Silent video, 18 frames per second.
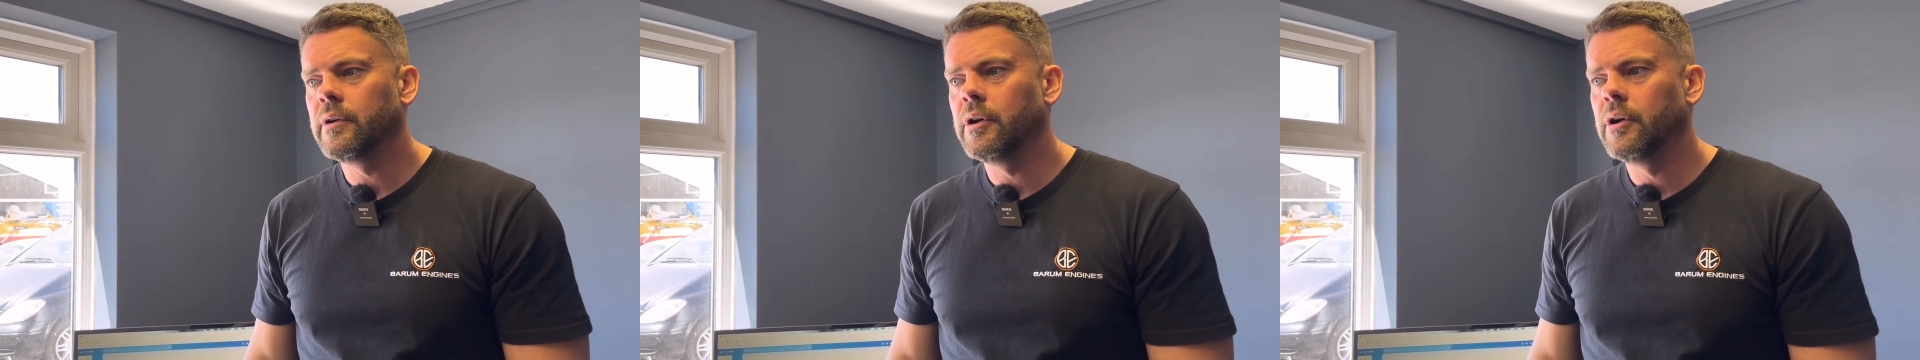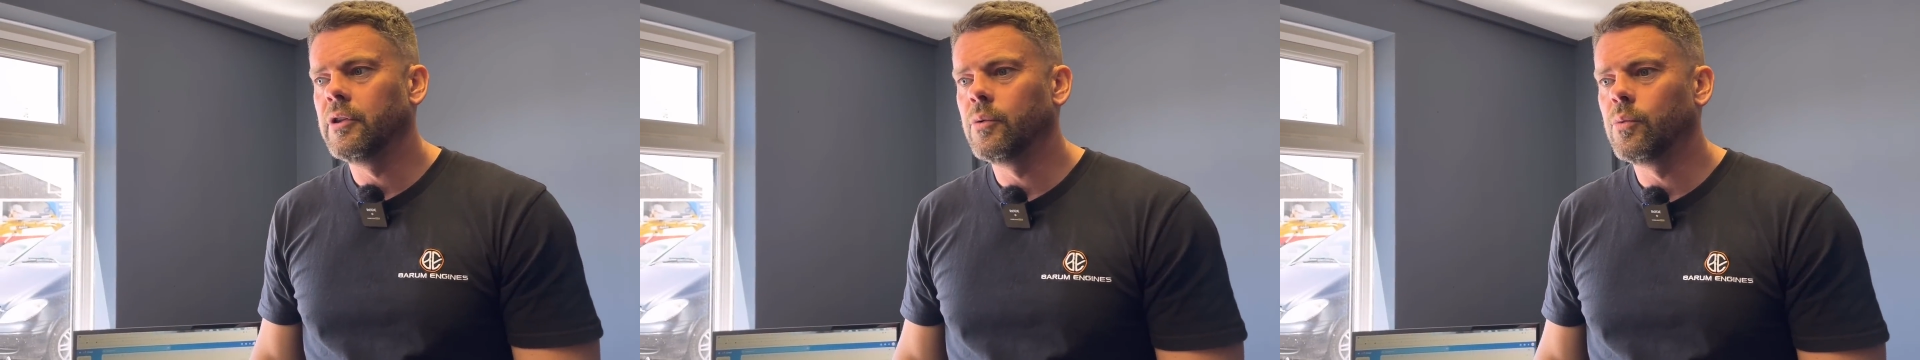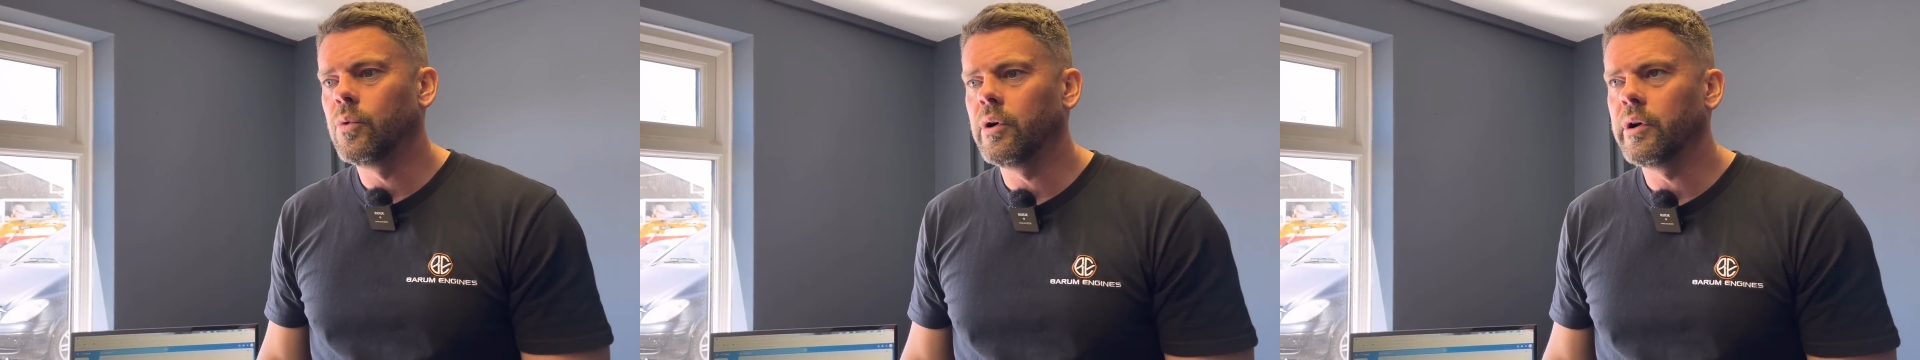
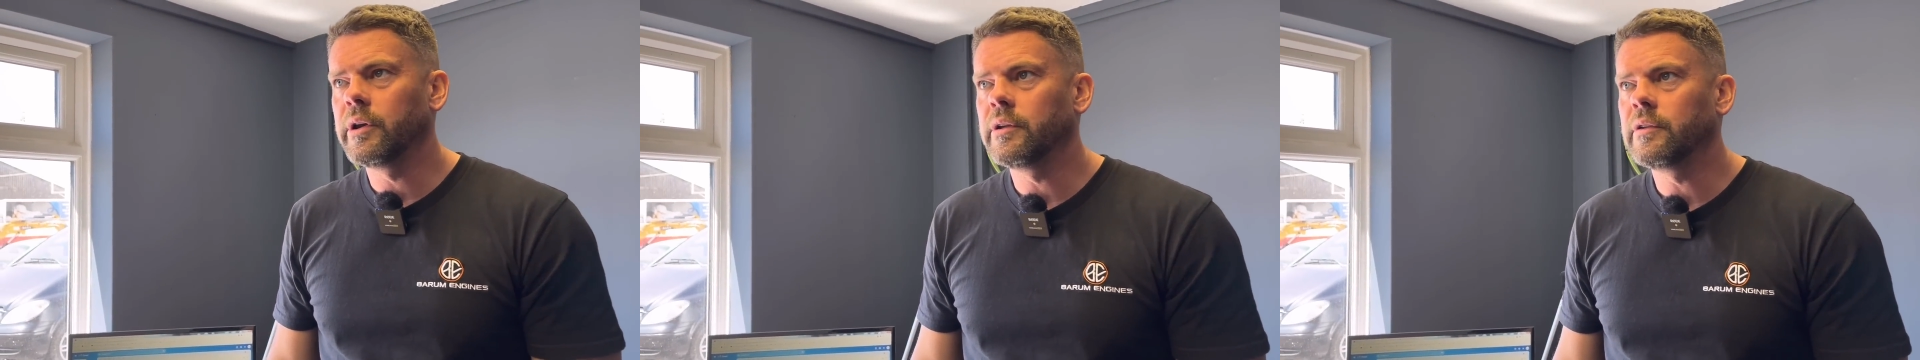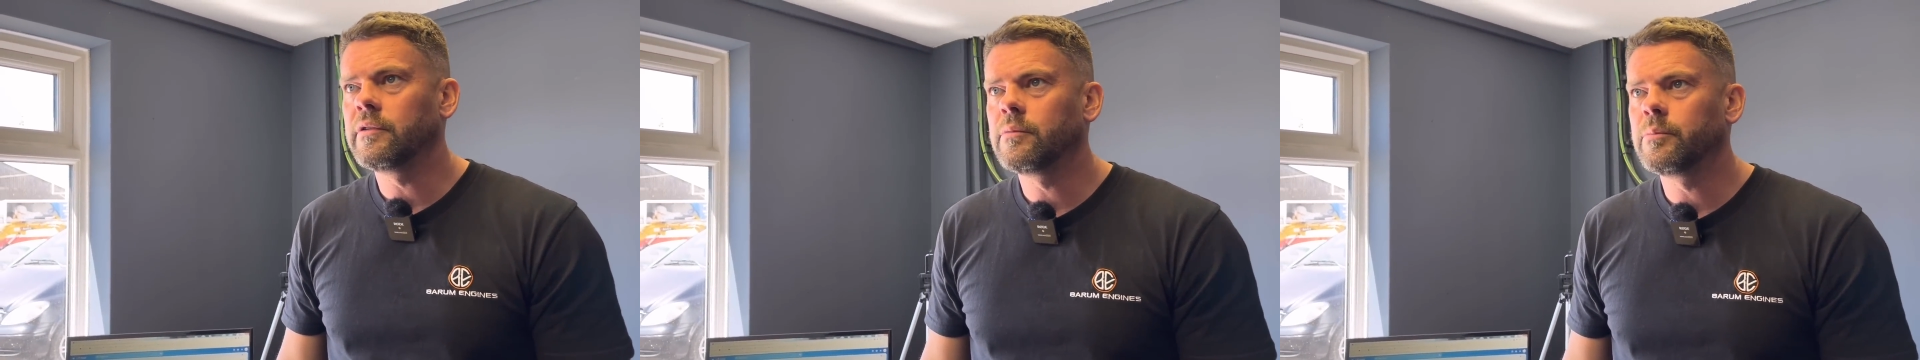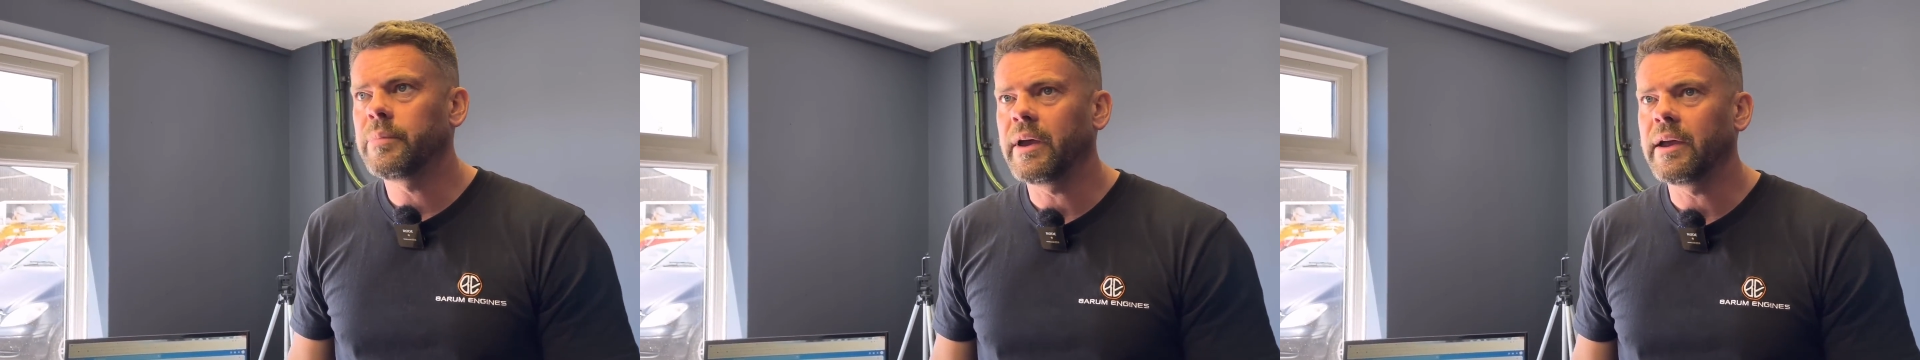And the
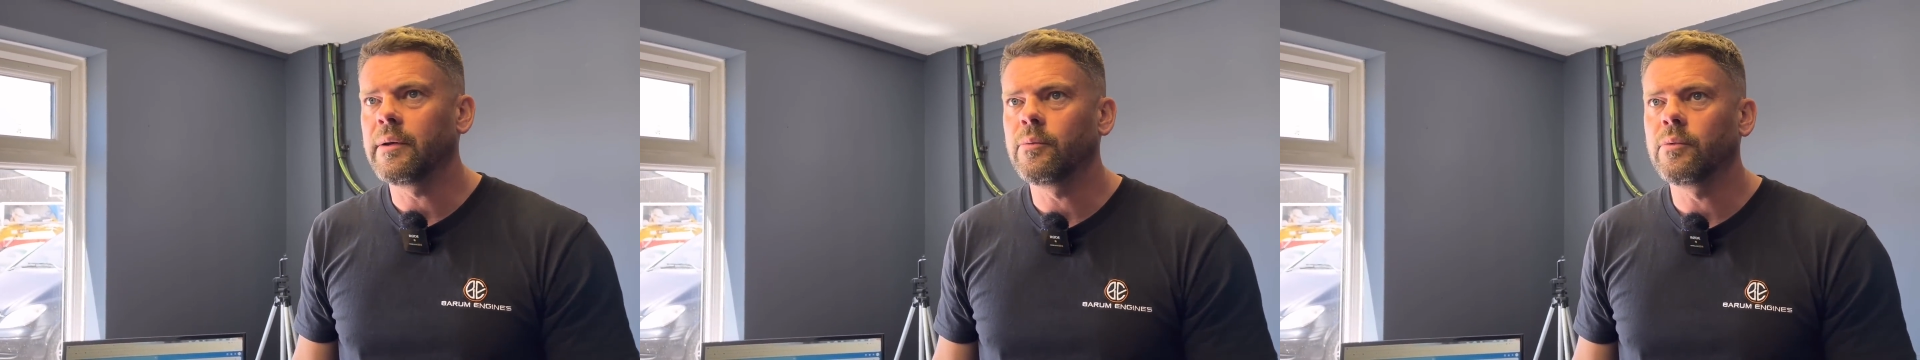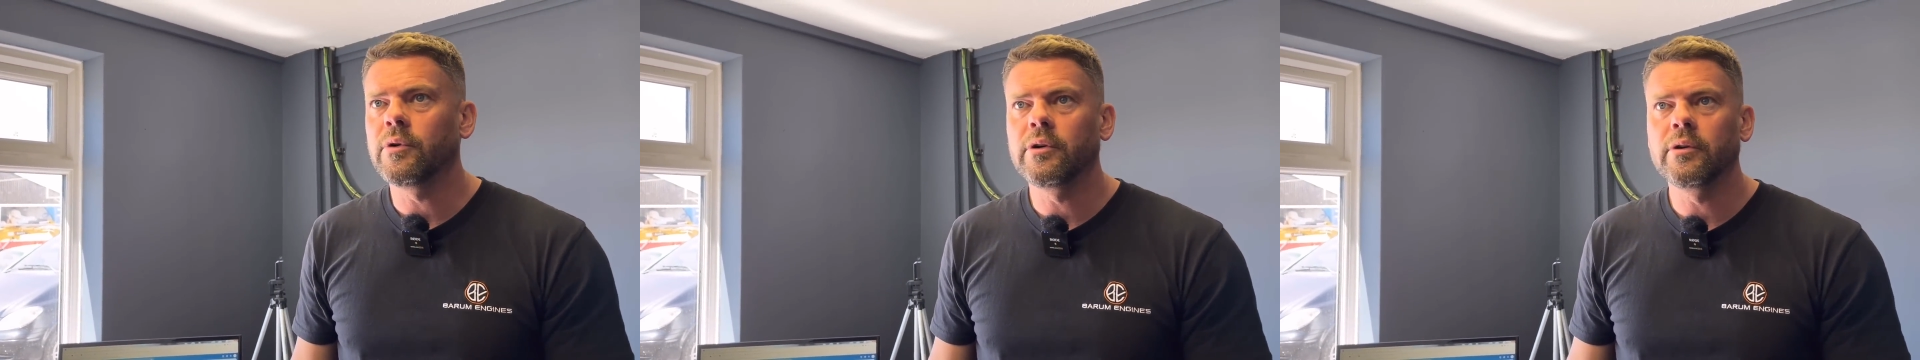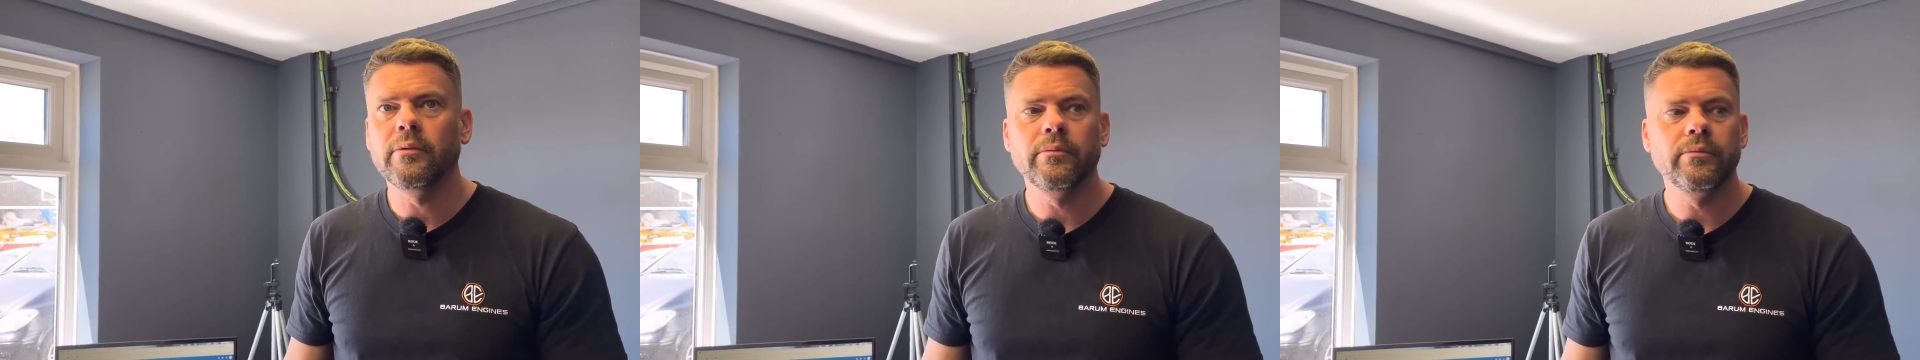white
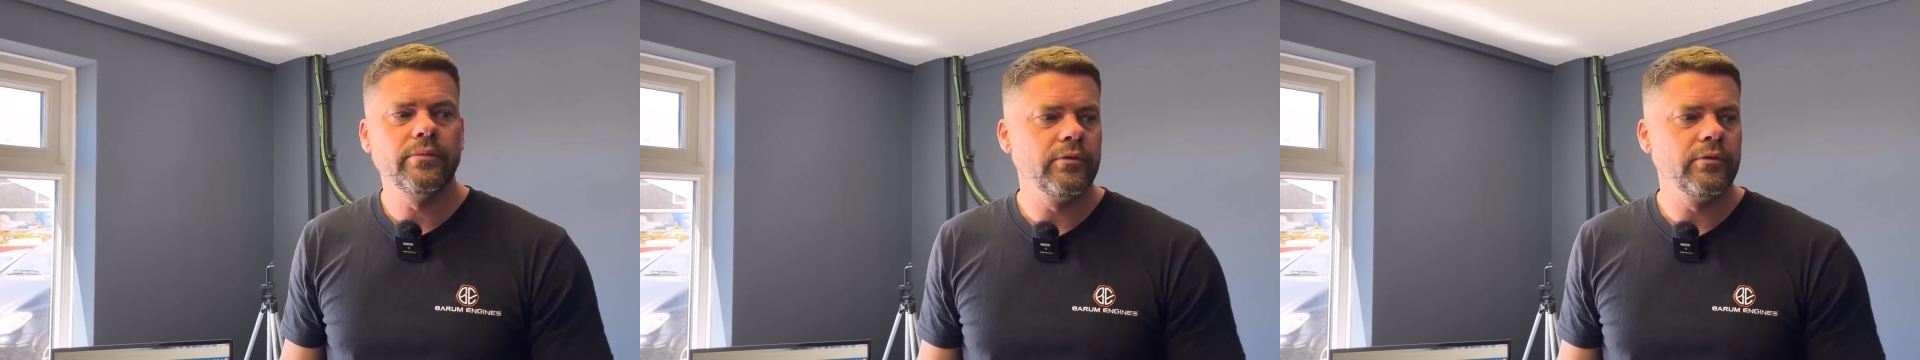paintwork